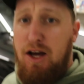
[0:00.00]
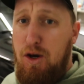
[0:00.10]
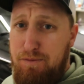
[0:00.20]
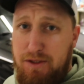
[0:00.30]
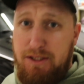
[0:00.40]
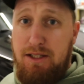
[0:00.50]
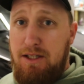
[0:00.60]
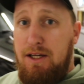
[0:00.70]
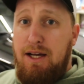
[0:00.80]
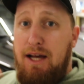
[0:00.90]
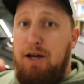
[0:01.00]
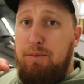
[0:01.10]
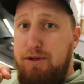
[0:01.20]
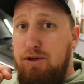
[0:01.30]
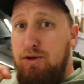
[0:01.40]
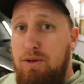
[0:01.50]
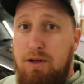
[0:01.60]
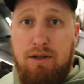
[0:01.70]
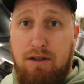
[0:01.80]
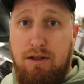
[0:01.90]
hopefully help you
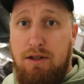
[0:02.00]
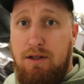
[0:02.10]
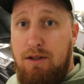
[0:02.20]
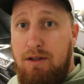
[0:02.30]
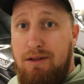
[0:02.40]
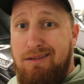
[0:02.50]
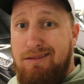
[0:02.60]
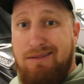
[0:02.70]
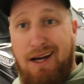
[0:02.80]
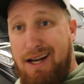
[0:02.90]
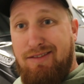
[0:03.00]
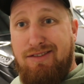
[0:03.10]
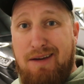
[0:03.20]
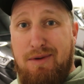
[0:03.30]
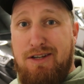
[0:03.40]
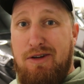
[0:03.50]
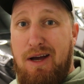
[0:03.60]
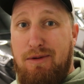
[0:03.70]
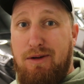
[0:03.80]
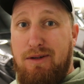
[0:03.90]
not have the same issue
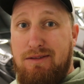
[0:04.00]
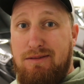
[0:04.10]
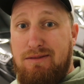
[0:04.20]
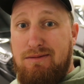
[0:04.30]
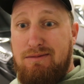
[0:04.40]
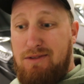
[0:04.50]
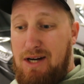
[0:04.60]
I'm doing or